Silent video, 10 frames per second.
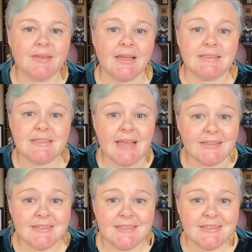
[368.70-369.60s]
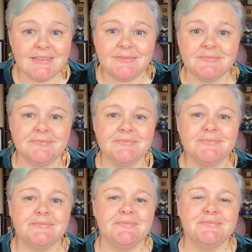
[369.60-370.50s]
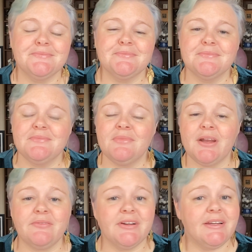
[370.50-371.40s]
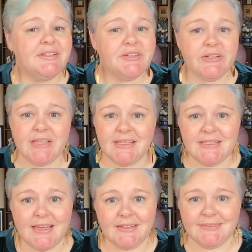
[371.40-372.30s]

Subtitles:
and sense whatever it is you're sensing